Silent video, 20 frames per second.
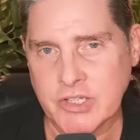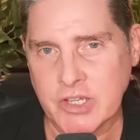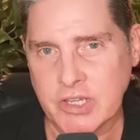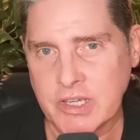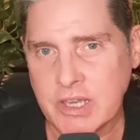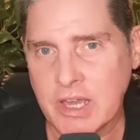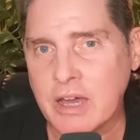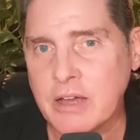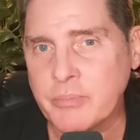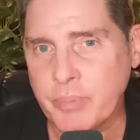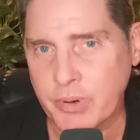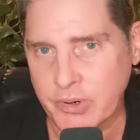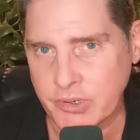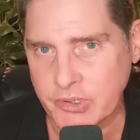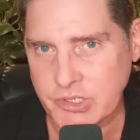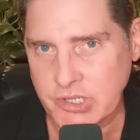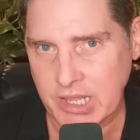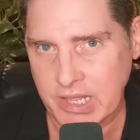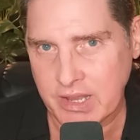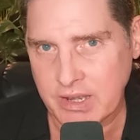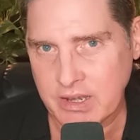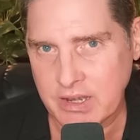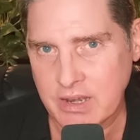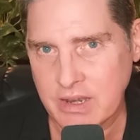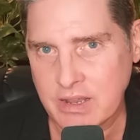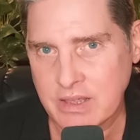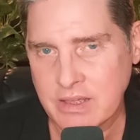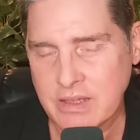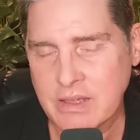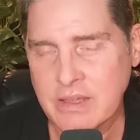young
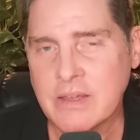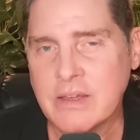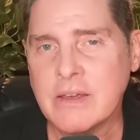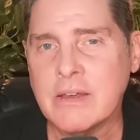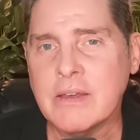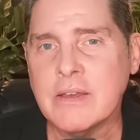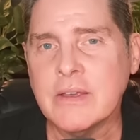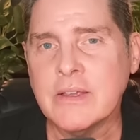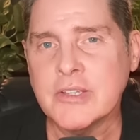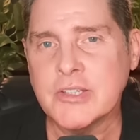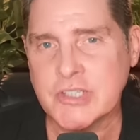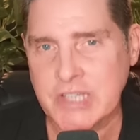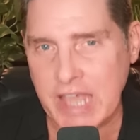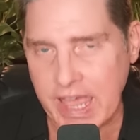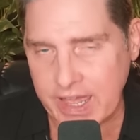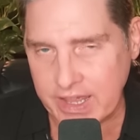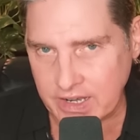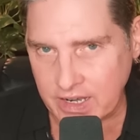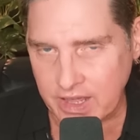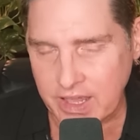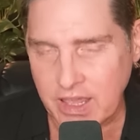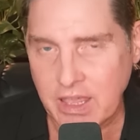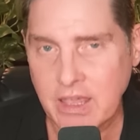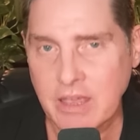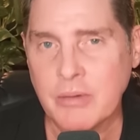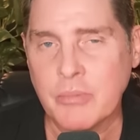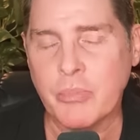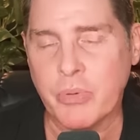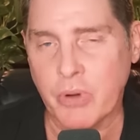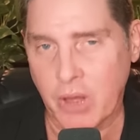person sadly
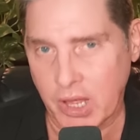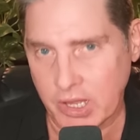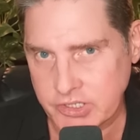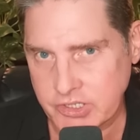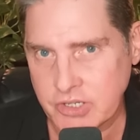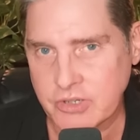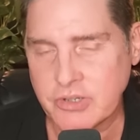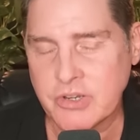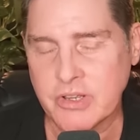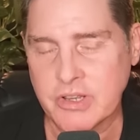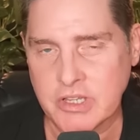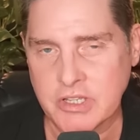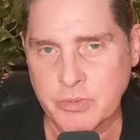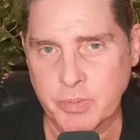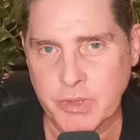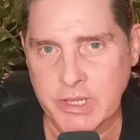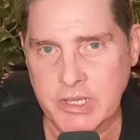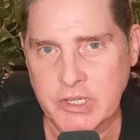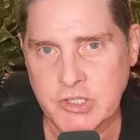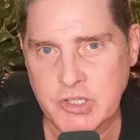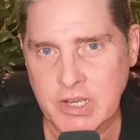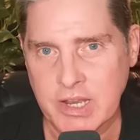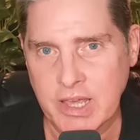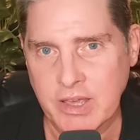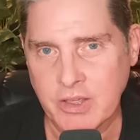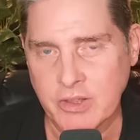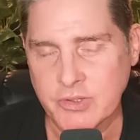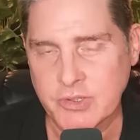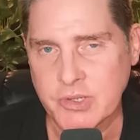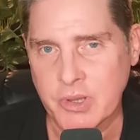brought you to this place in
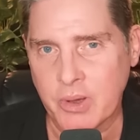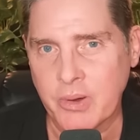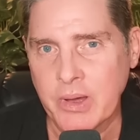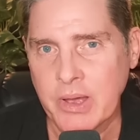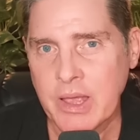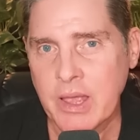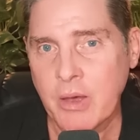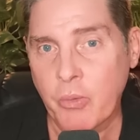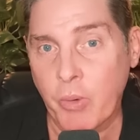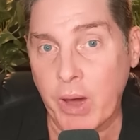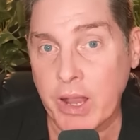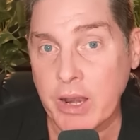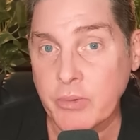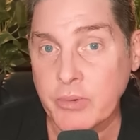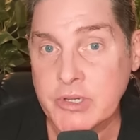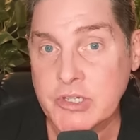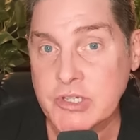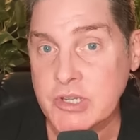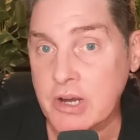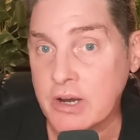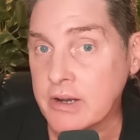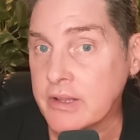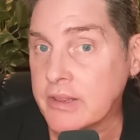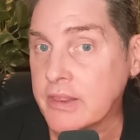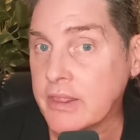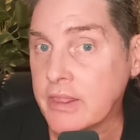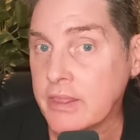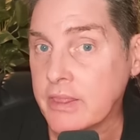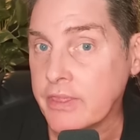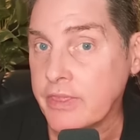hell. So why don't we
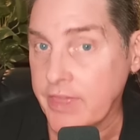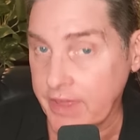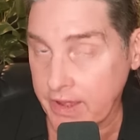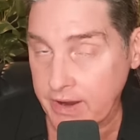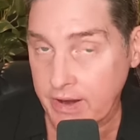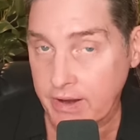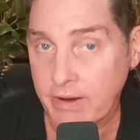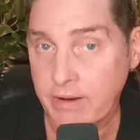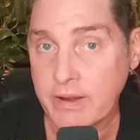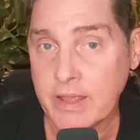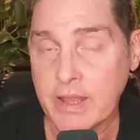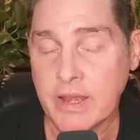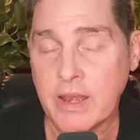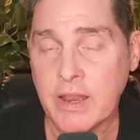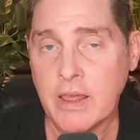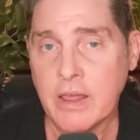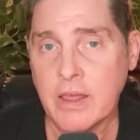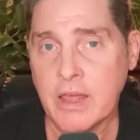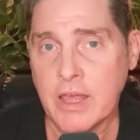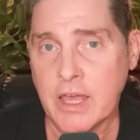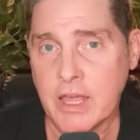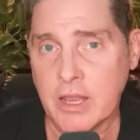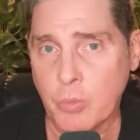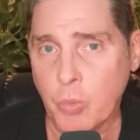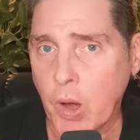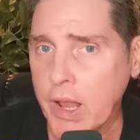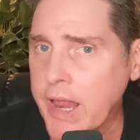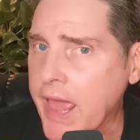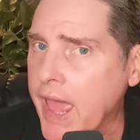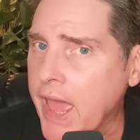start there and and
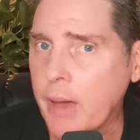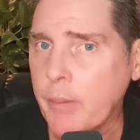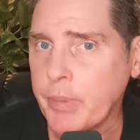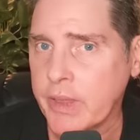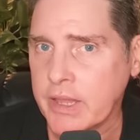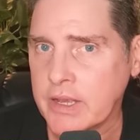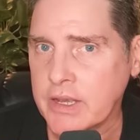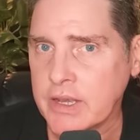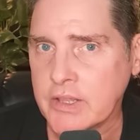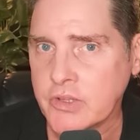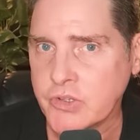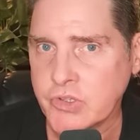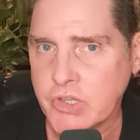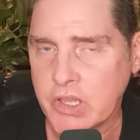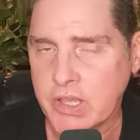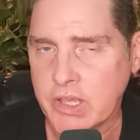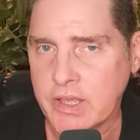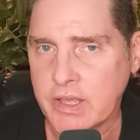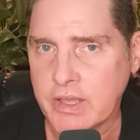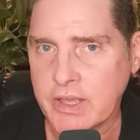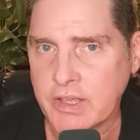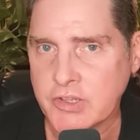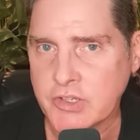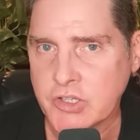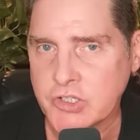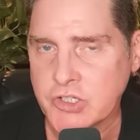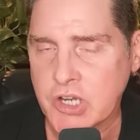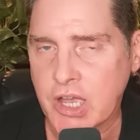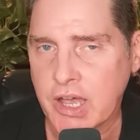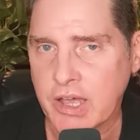what happened as a, as
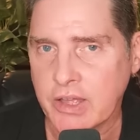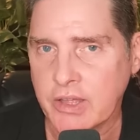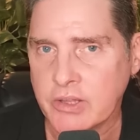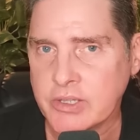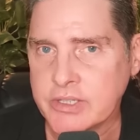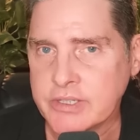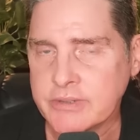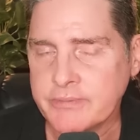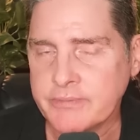a child?